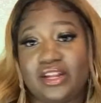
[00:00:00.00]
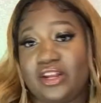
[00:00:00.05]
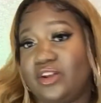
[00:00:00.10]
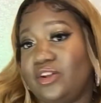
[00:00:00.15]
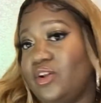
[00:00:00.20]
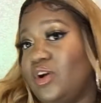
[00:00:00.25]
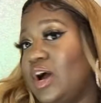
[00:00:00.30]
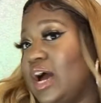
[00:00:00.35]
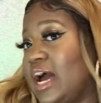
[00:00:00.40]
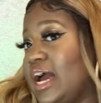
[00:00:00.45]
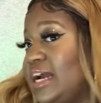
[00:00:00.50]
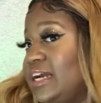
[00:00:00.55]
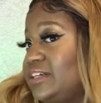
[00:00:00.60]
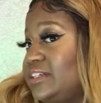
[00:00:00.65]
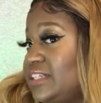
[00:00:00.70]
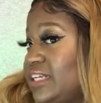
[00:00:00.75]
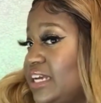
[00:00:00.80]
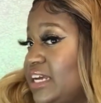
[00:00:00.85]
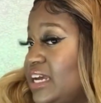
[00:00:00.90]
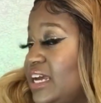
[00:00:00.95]
I
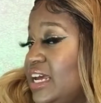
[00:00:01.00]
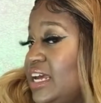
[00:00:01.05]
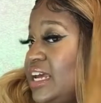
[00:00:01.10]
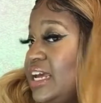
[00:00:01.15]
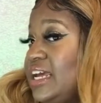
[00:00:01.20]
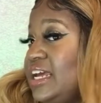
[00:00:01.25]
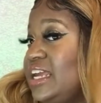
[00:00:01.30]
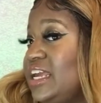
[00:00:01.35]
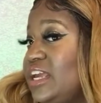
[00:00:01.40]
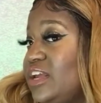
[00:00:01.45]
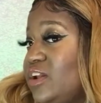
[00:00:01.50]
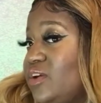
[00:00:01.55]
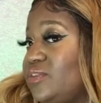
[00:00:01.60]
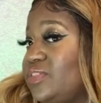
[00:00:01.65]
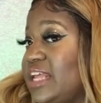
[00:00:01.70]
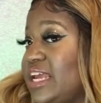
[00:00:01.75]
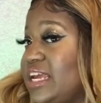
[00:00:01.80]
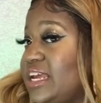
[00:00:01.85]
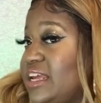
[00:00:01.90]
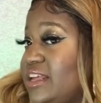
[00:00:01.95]
actually,
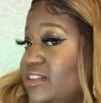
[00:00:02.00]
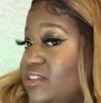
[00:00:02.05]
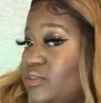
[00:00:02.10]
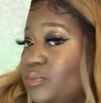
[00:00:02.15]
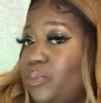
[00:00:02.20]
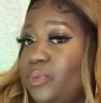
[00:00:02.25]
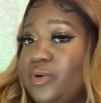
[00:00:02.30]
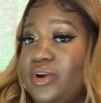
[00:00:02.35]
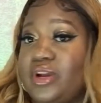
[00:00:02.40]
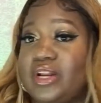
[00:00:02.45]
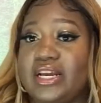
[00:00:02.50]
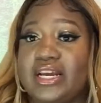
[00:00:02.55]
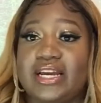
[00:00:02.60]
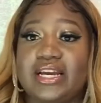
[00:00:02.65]
think it's pretty.